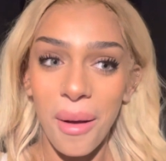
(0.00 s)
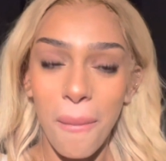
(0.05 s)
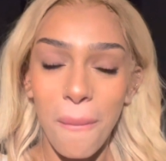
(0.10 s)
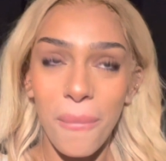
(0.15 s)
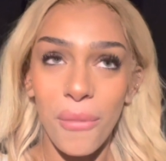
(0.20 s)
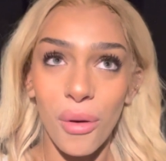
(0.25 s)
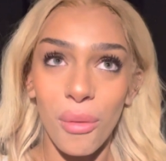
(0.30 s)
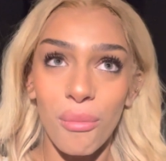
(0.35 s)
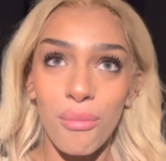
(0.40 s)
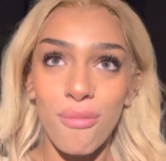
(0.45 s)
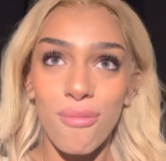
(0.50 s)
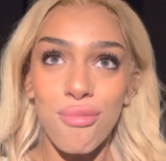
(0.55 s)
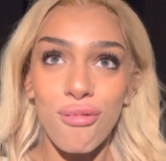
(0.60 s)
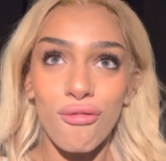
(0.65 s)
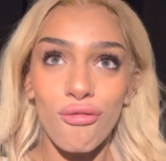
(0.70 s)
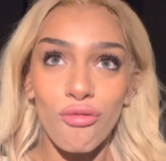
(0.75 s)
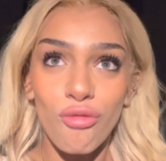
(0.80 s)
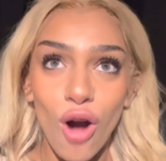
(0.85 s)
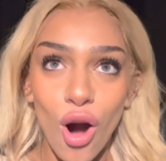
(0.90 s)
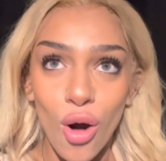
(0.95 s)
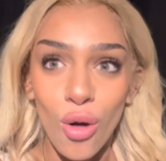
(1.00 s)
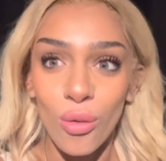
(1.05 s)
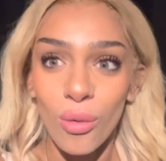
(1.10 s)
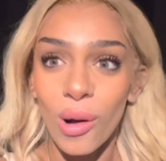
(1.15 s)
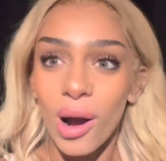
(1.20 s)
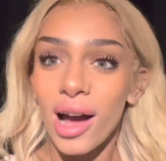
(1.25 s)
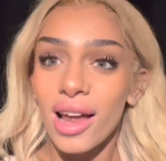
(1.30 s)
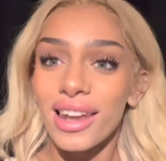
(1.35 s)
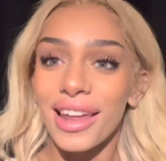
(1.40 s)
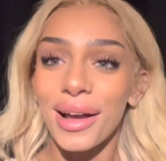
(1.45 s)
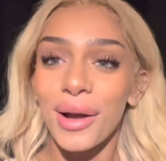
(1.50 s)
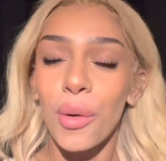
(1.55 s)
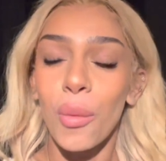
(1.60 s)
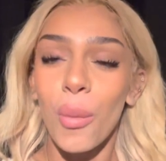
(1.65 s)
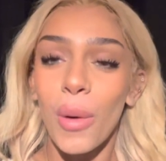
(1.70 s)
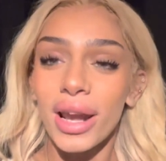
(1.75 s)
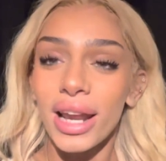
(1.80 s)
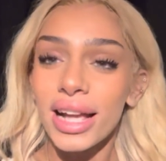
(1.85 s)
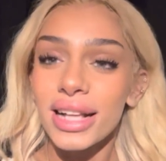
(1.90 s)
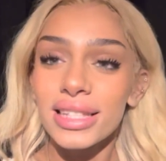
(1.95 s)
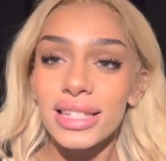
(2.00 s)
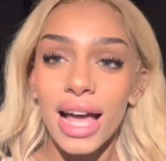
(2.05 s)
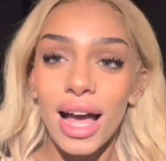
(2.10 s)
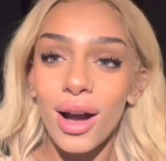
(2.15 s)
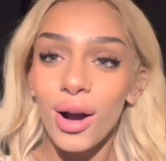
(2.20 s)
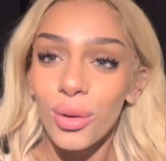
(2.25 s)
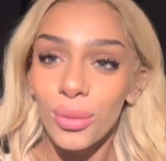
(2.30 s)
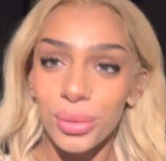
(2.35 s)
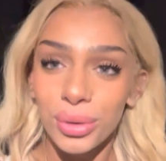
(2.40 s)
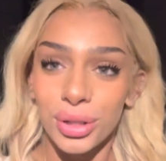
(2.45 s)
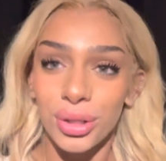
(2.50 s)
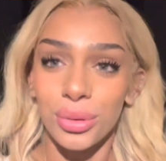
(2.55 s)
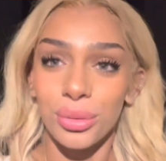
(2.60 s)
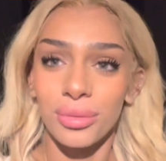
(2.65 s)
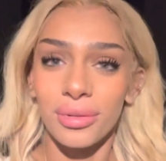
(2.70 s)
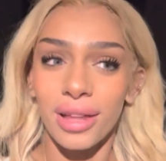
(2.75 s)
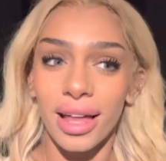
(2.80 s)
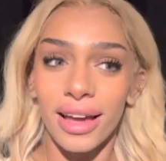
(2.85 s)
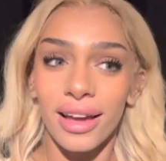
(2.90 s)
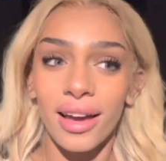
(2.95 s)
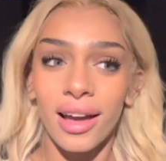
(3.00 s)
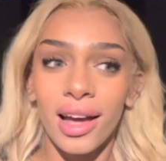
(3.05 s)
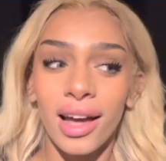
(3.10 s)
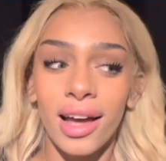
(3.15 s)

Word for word: But bro, like when I tell you, like,